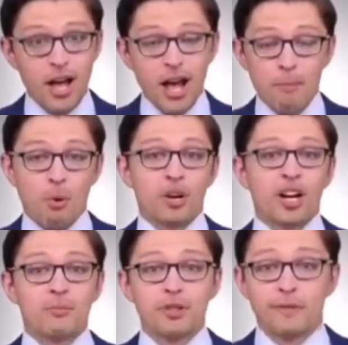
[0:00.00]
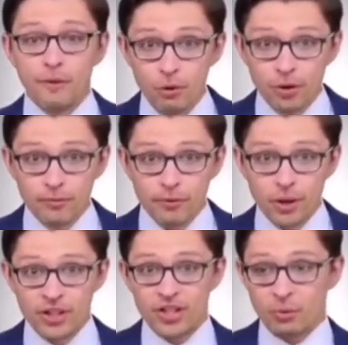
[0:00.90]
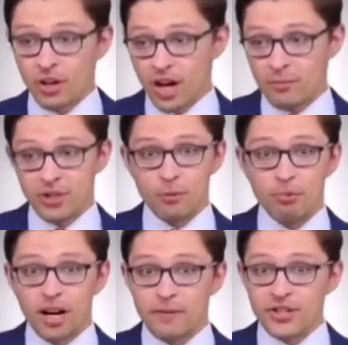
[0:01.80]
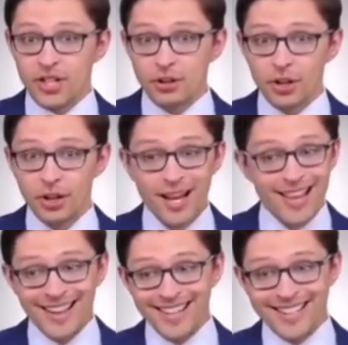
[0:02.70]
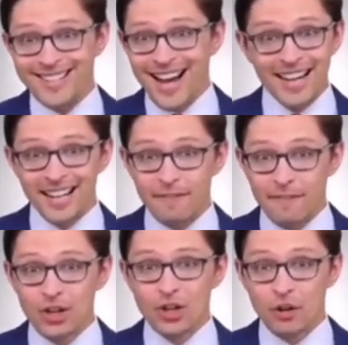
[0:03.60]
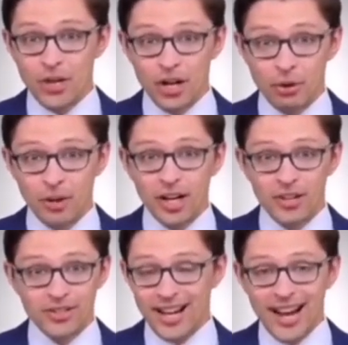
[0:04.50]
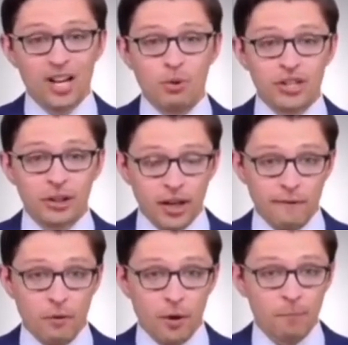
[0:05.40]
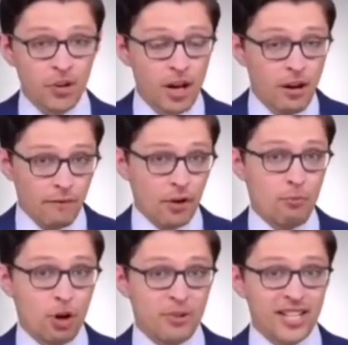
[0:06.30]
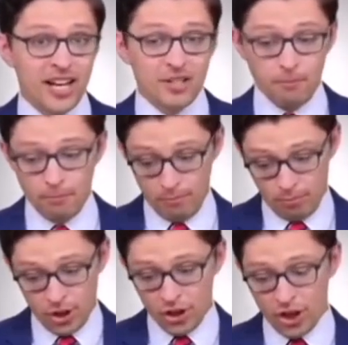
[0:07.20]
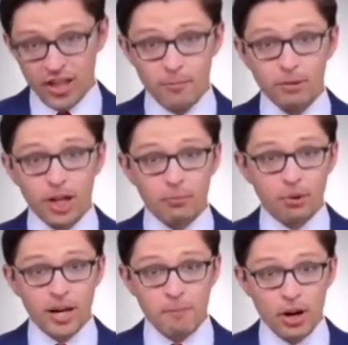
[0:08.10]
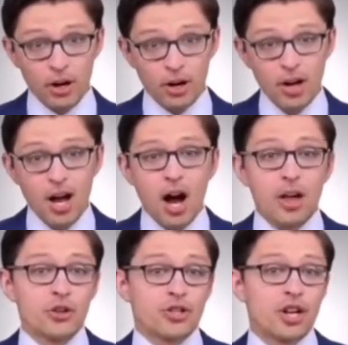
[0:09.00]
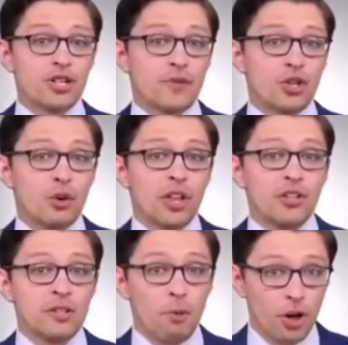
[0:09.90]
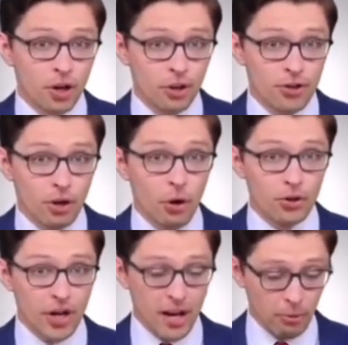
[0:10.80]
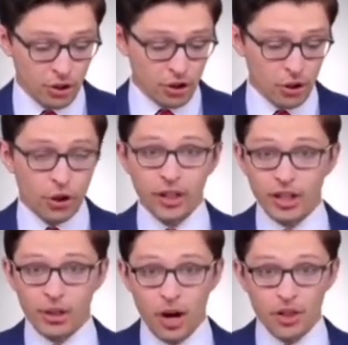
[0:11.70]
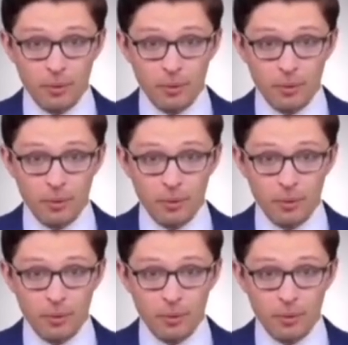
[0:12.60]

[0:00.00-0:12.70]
But when it comes to food, for instance, when it comes to your breakfast cereal, that is not a feature of the ingredients that anyone is looking for. Furthermore, besides breaching the blood-brain barrier, other studies have shown that these particles are also able to circulate throughout the